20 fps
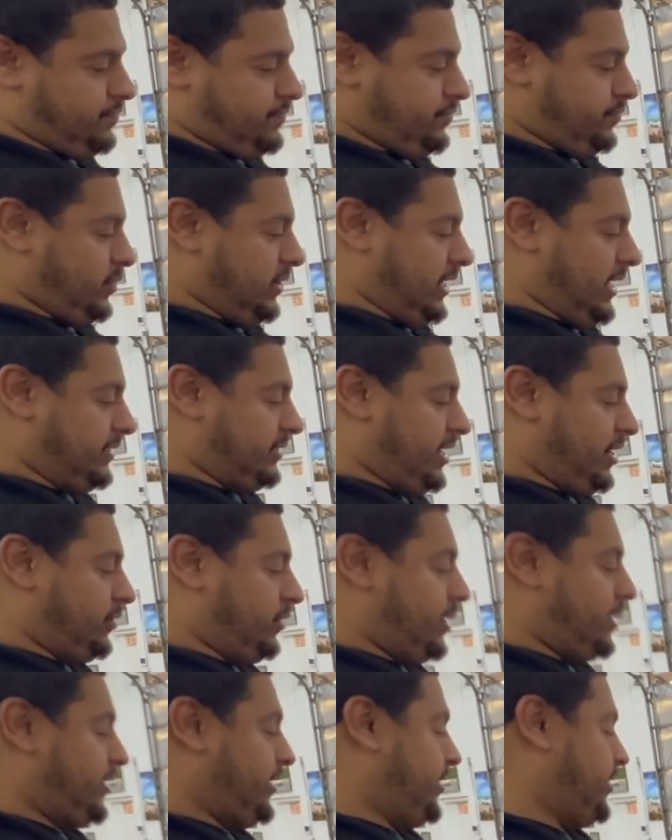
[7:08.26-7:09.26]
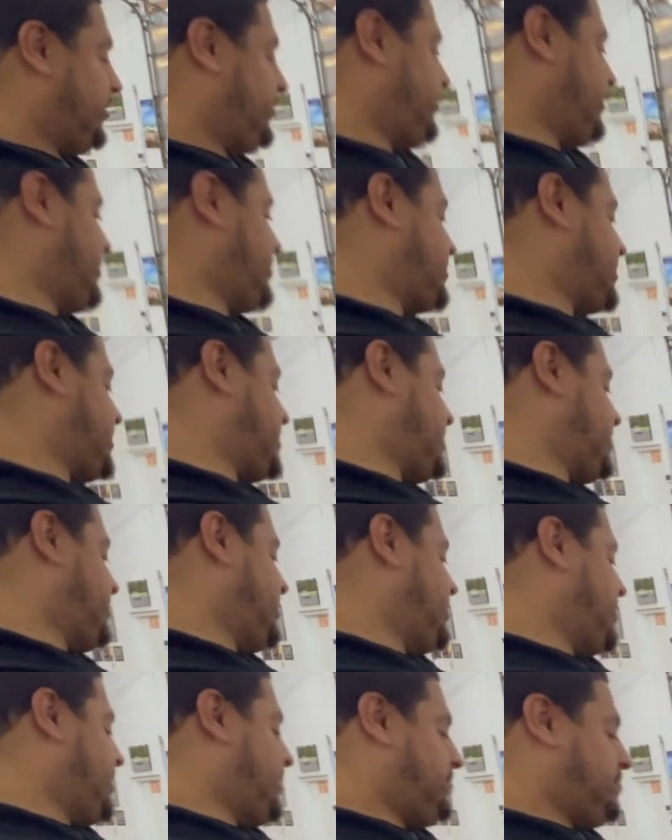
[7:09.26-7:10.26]
We like that around here. It
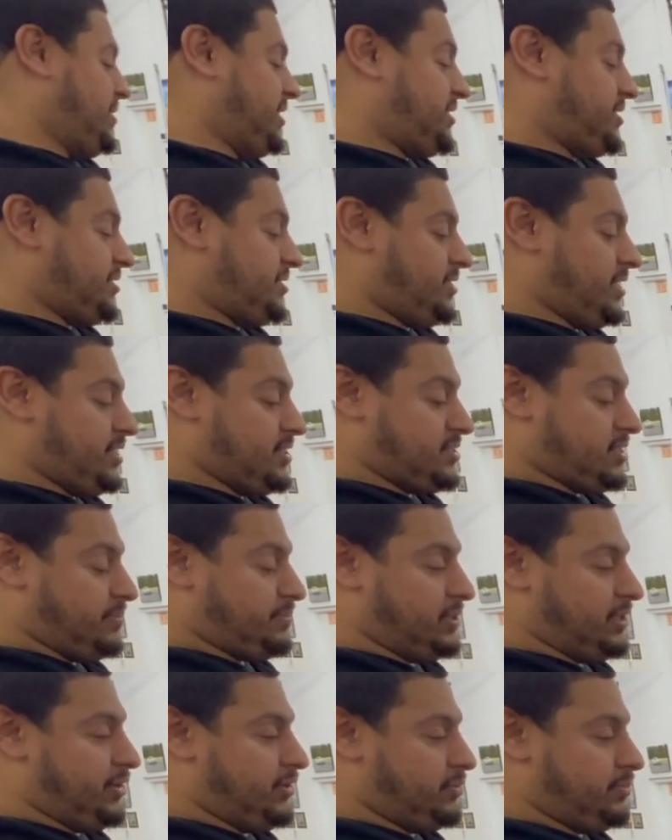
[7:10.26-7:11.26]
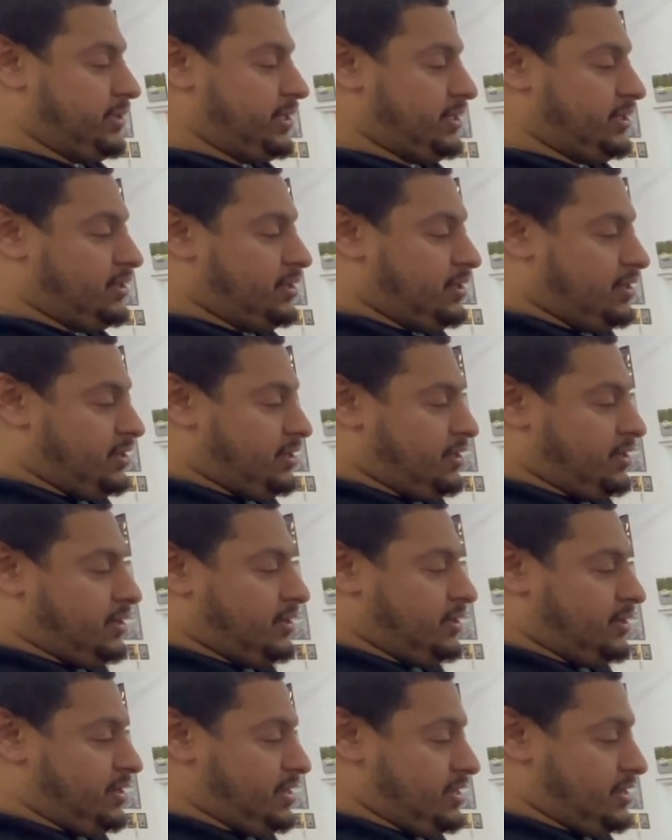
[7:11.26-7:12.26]
mixes things up a little bit,
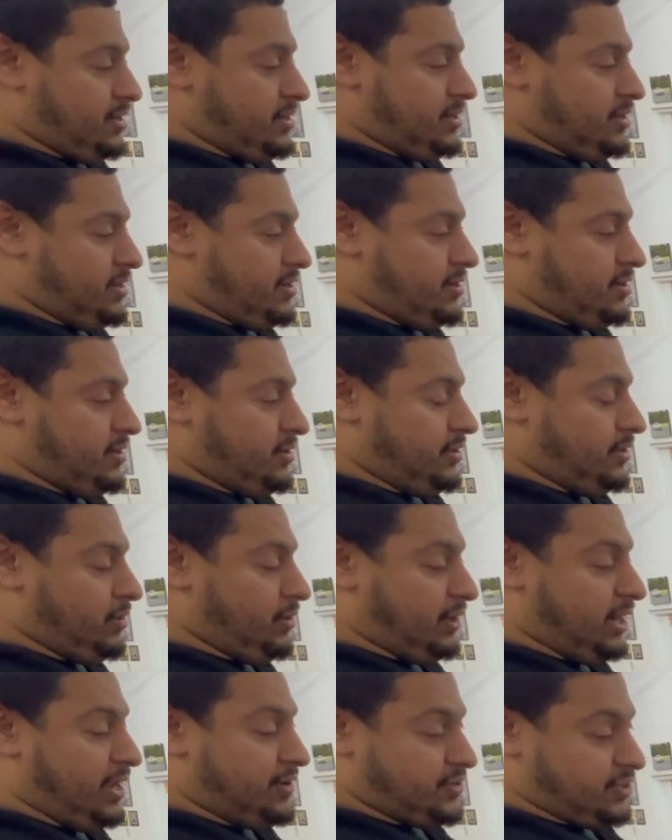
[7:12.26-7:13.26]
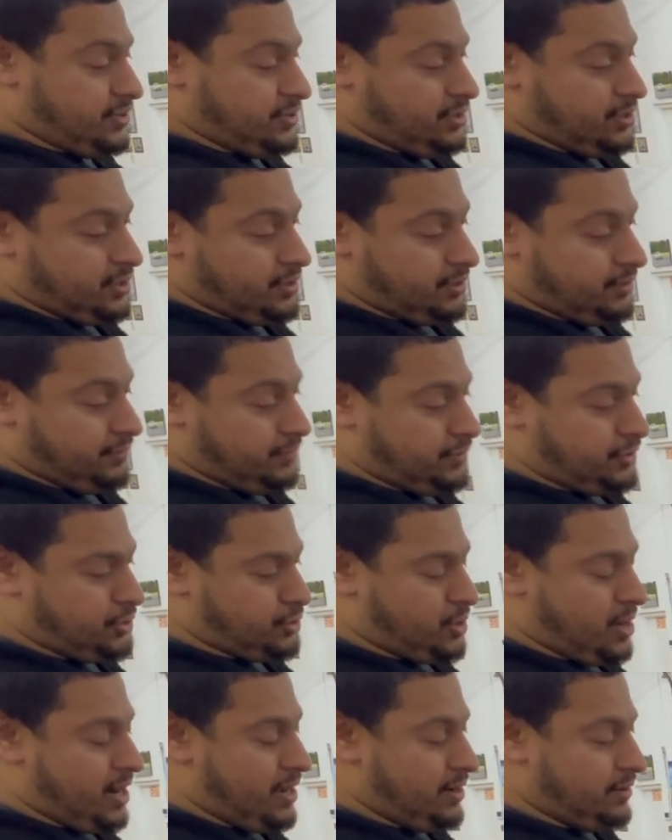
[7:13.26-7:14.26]
and allows us to
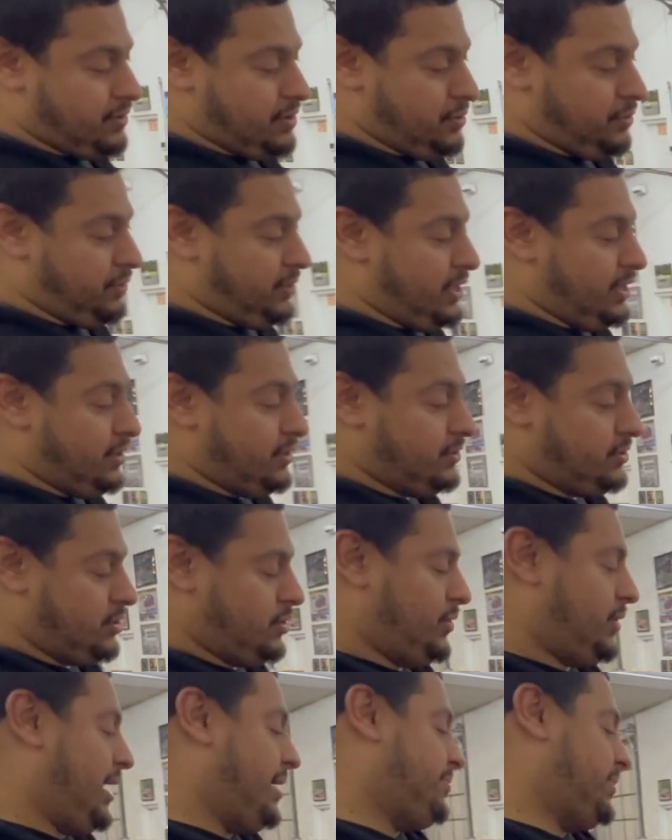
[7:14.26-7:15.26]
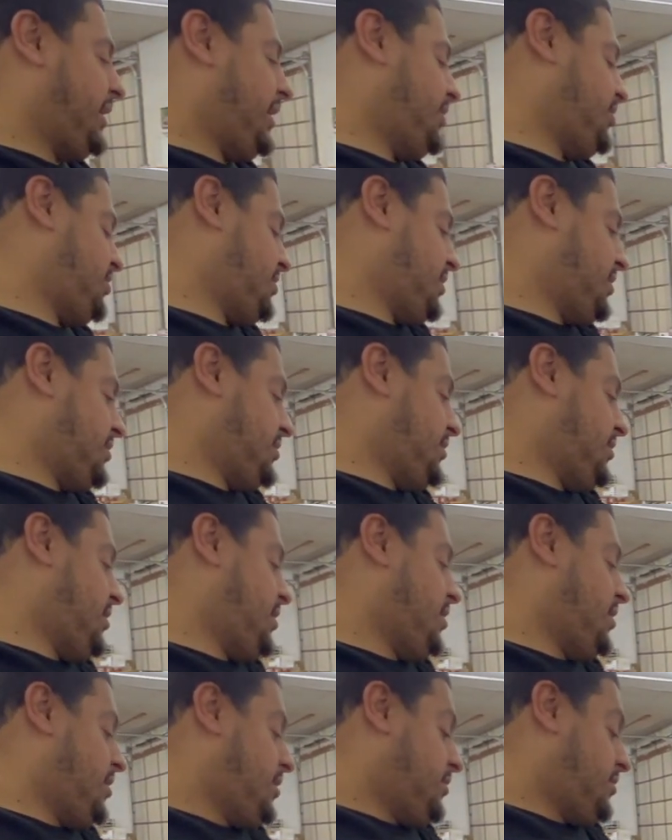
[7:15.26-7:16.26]
try new things, new combinations,
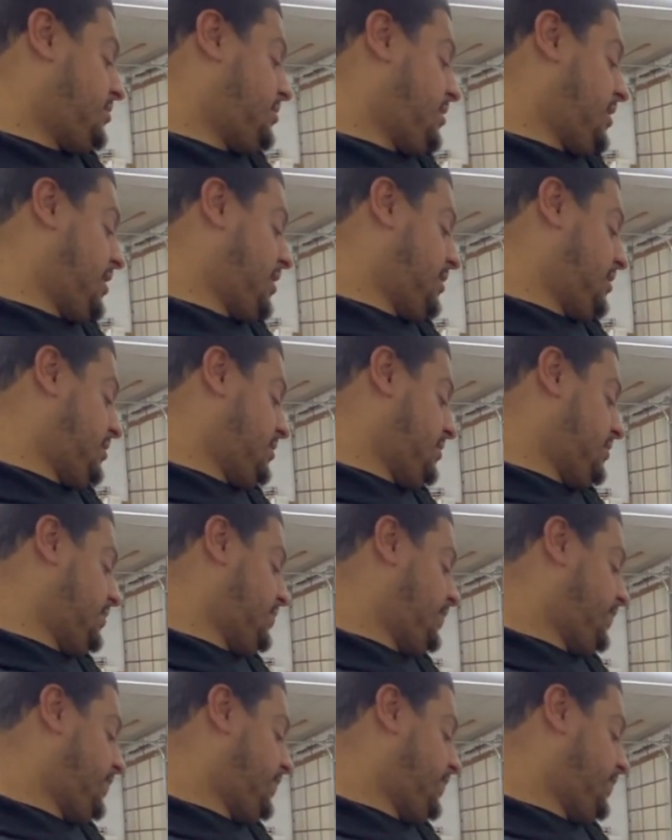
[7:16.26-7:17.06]
and